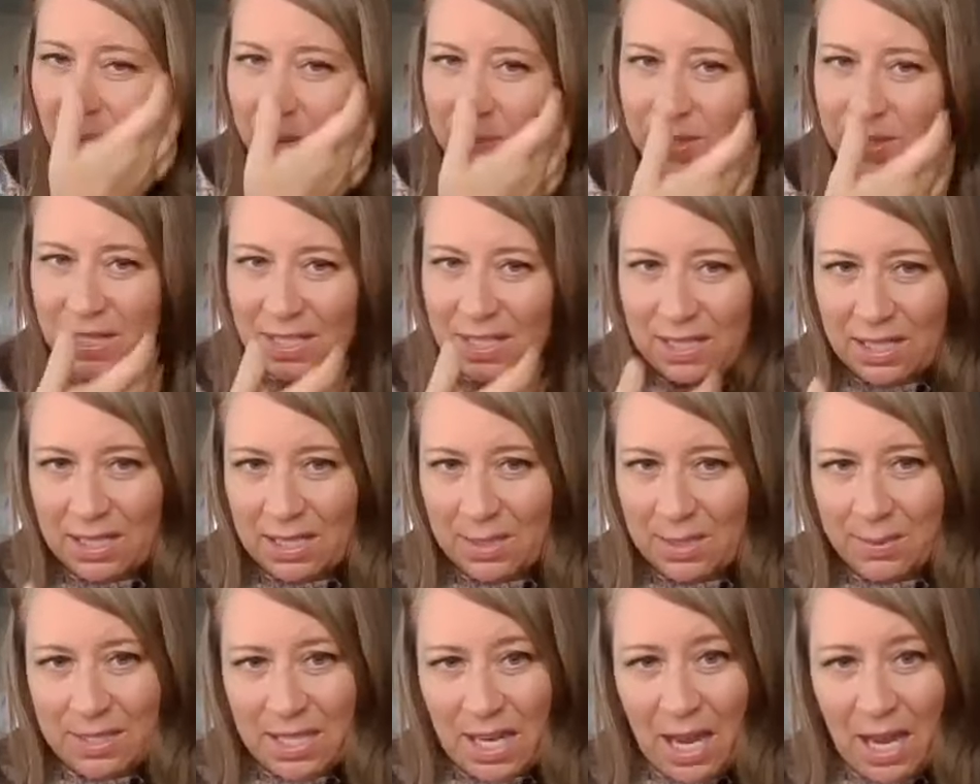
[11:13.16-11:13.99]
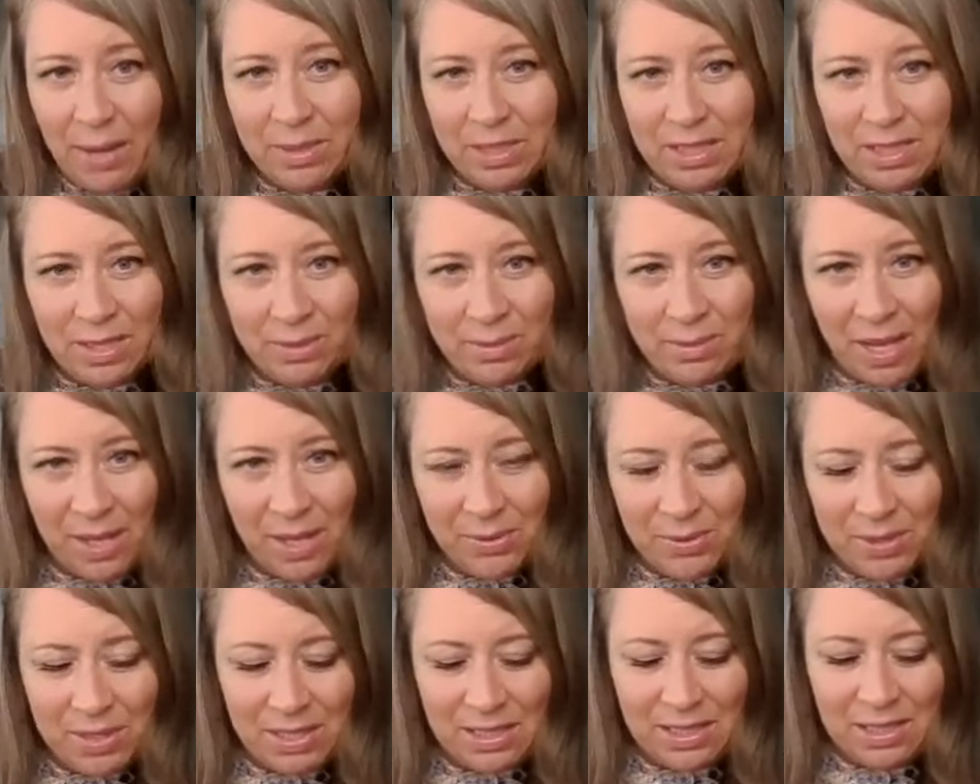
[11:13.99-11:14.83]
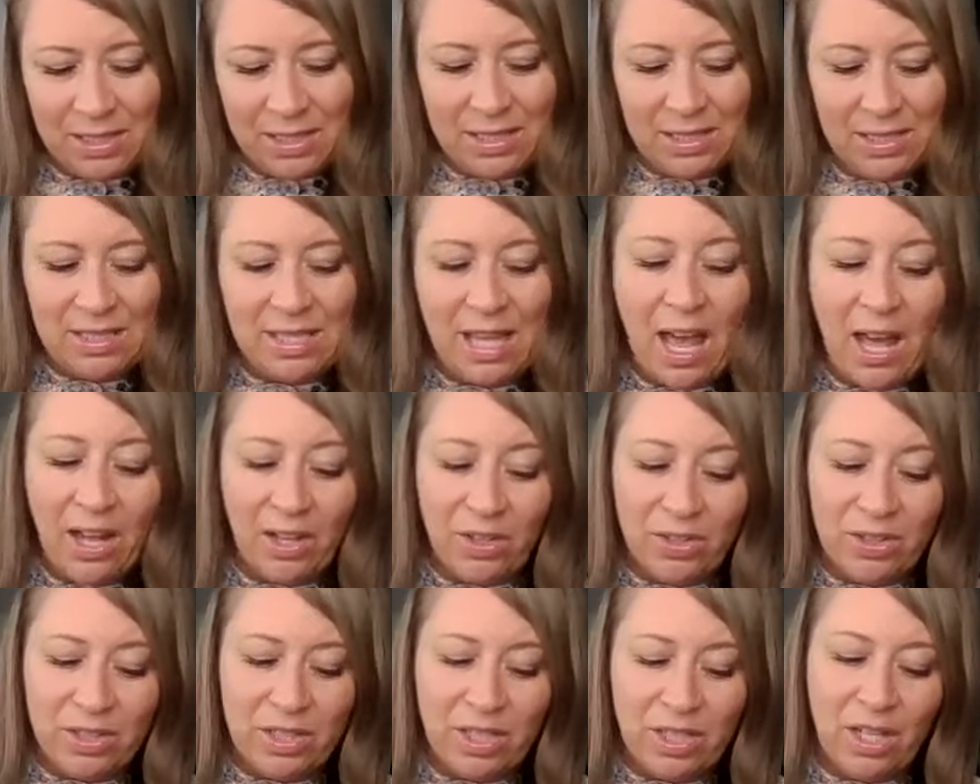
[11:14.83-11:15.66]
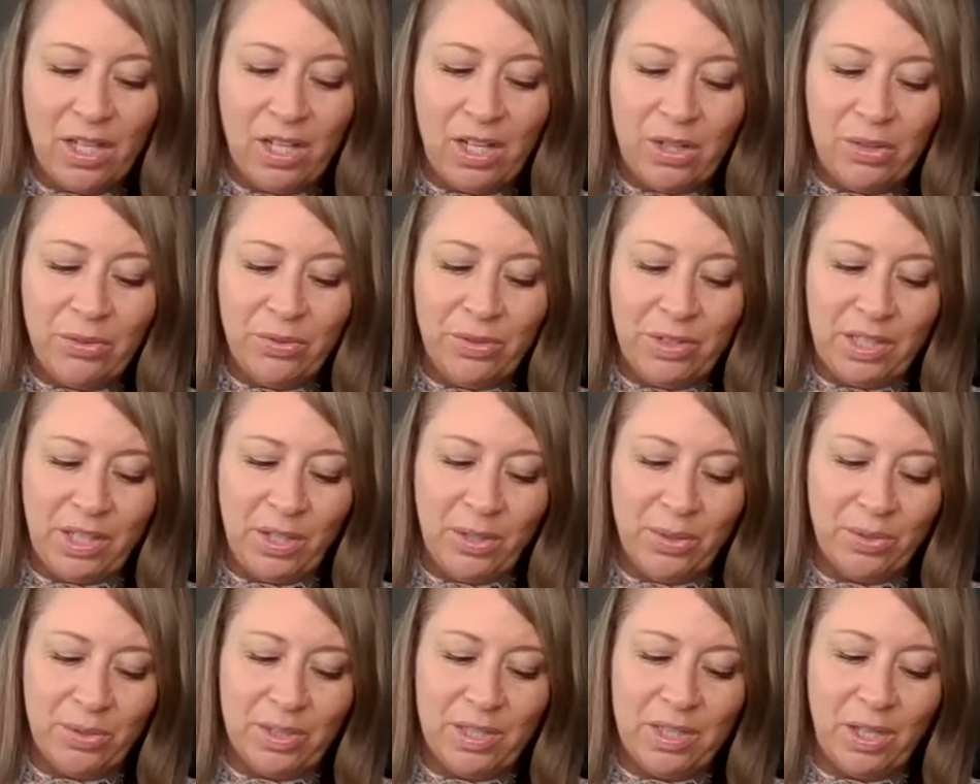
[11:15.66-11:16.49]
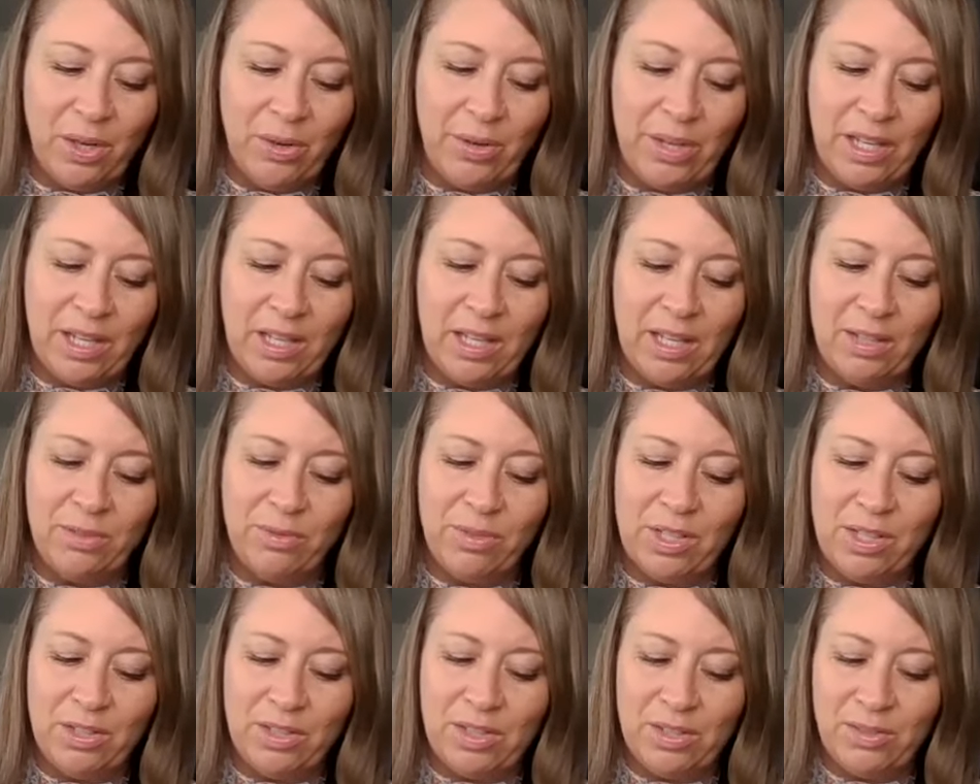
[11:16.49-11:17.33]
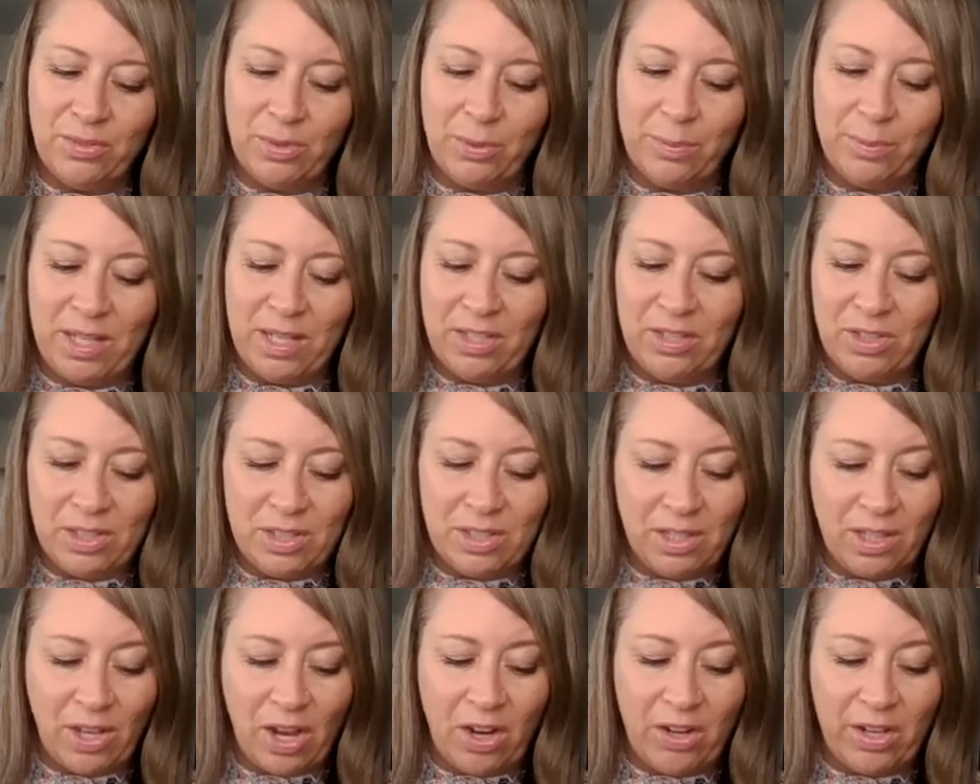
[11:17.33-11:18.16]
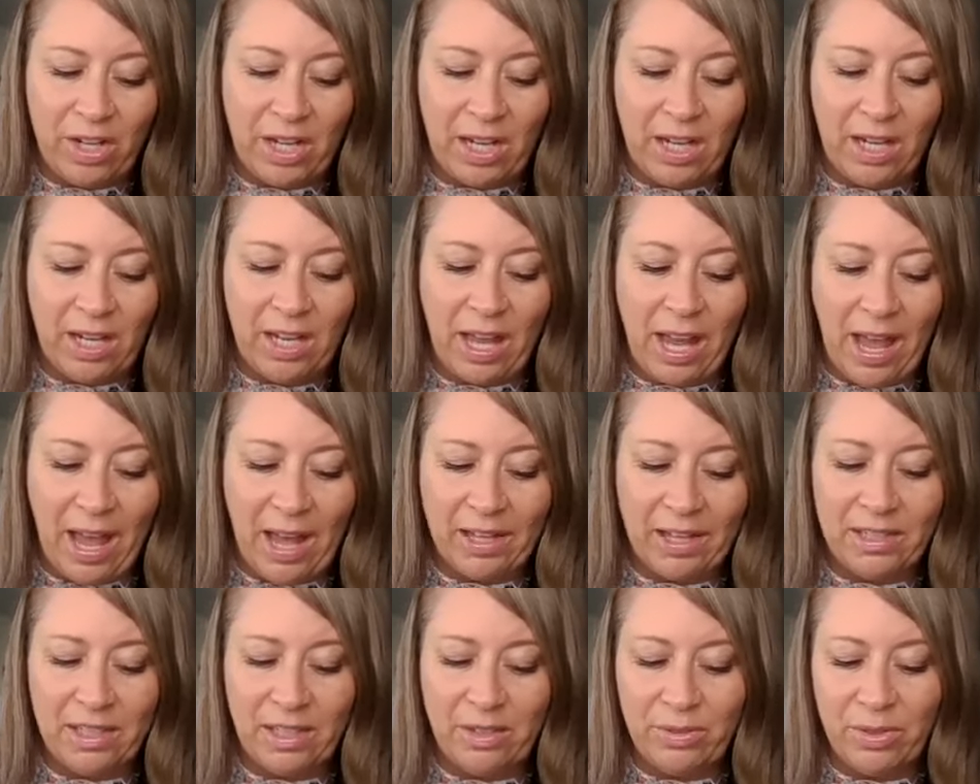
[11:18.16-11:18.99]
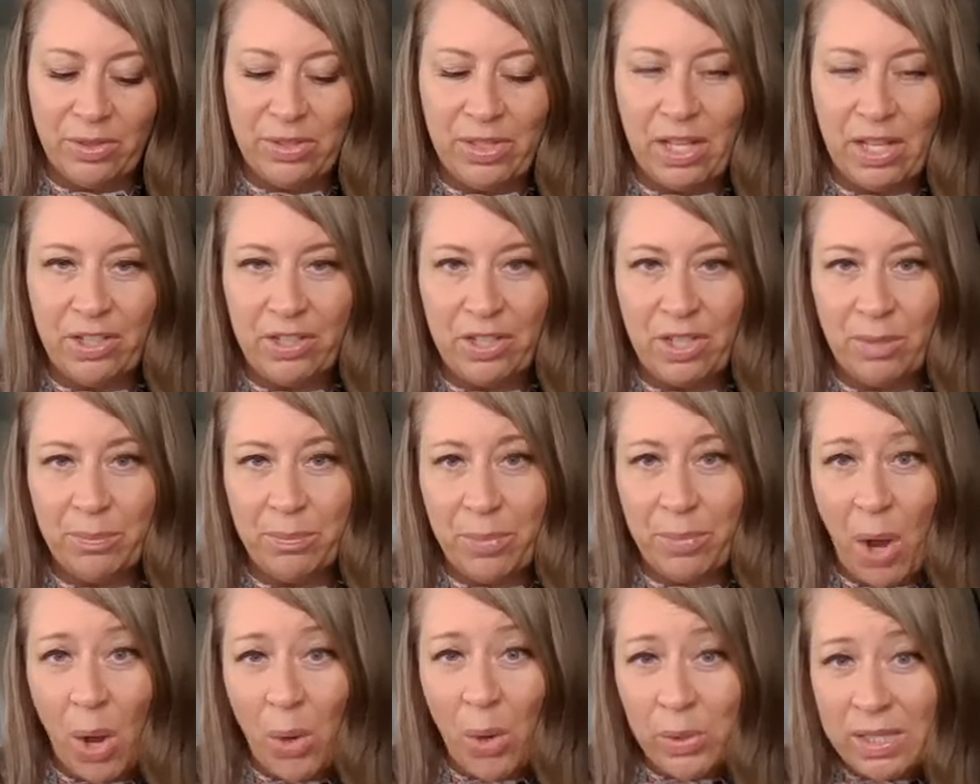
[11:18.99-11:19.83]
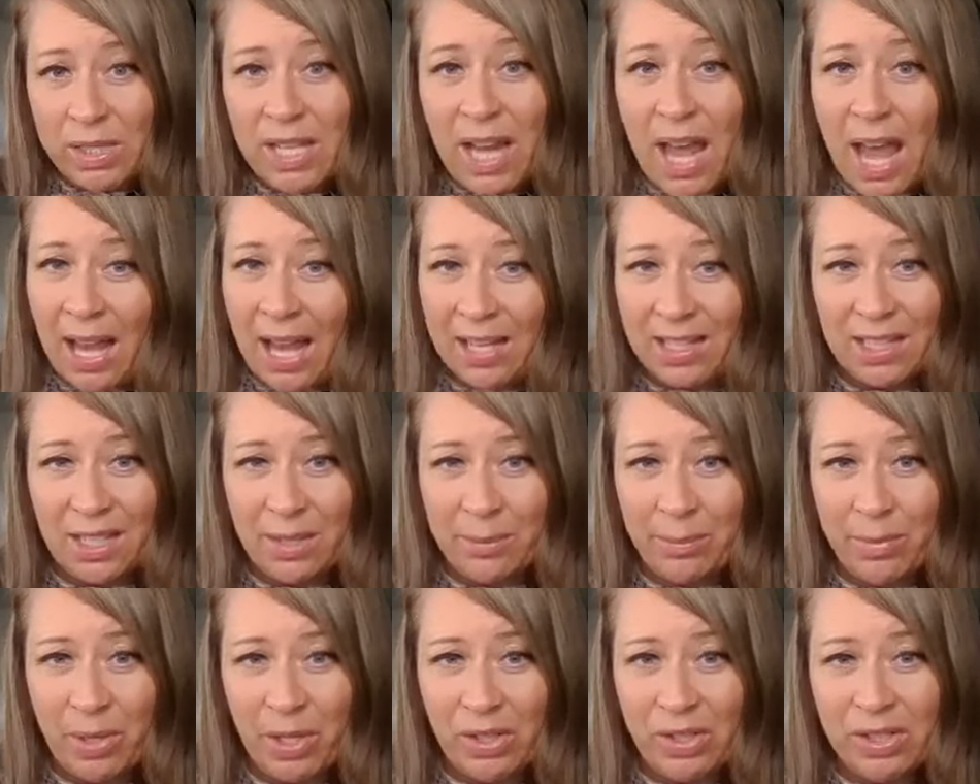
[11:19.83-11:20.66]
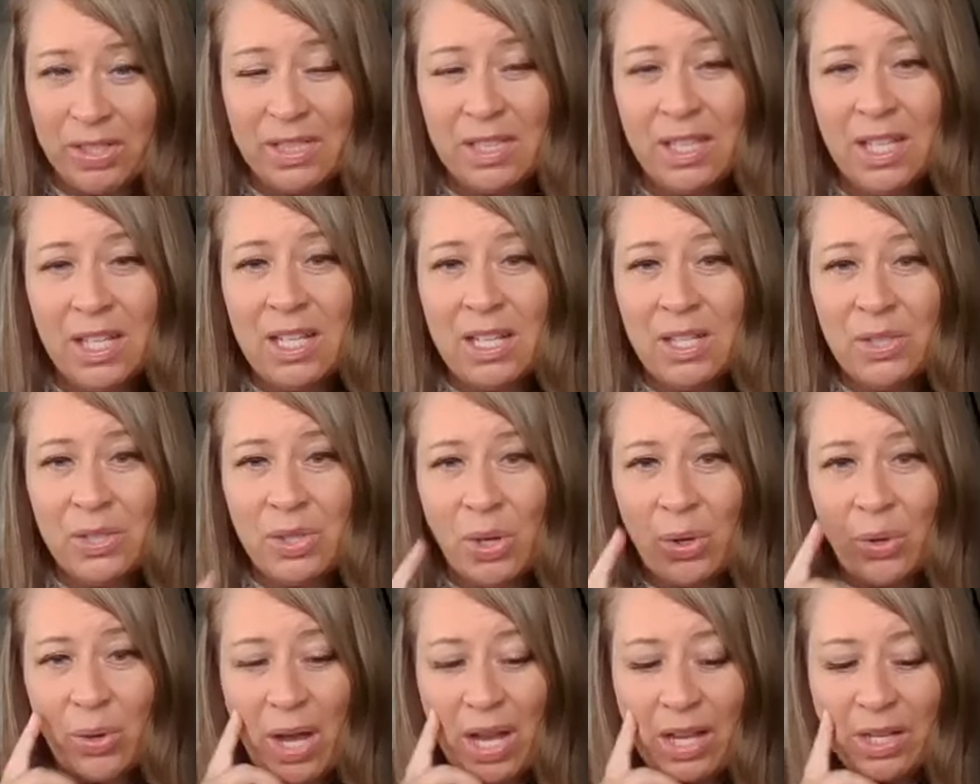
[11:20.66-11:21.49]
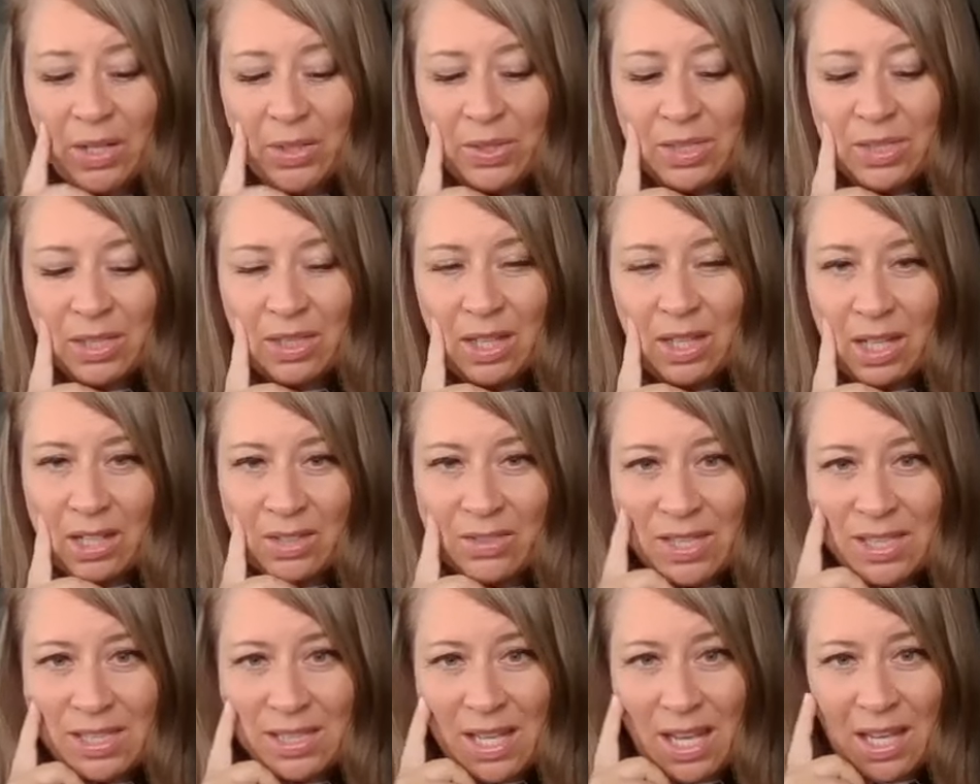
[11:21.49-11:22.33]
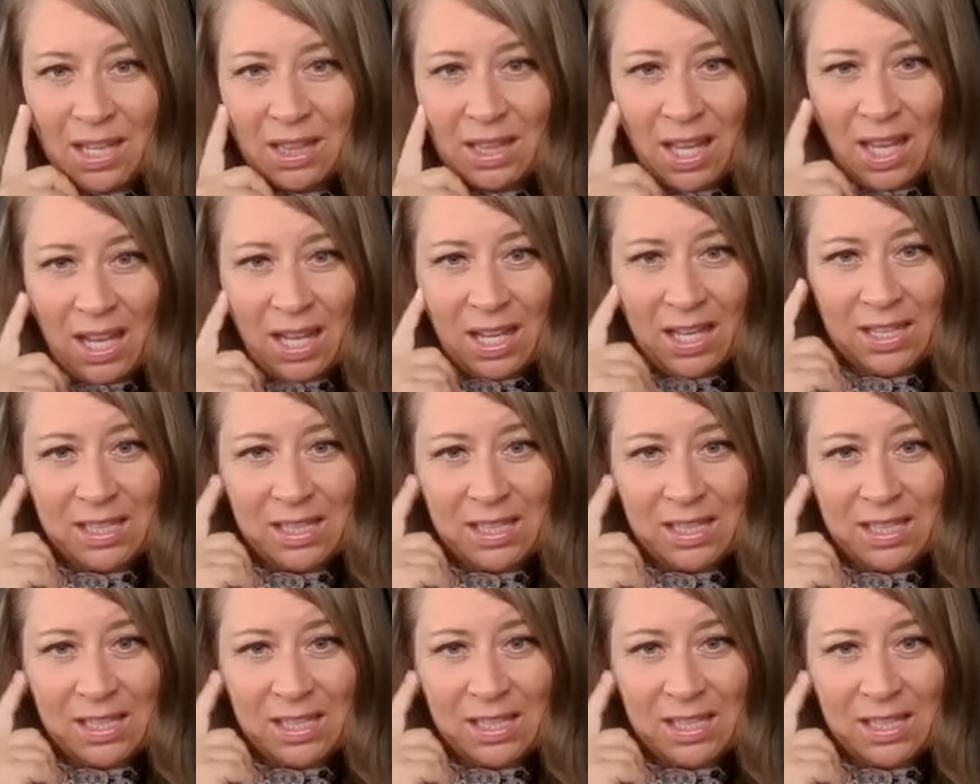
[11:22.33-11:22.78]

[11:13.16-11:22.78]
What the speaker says: Helping the skin's metabolism helps the cells renew. So it can reduce inflammation, scarring, acne, rosacea, post-acne marks. So I use a lot of the cyan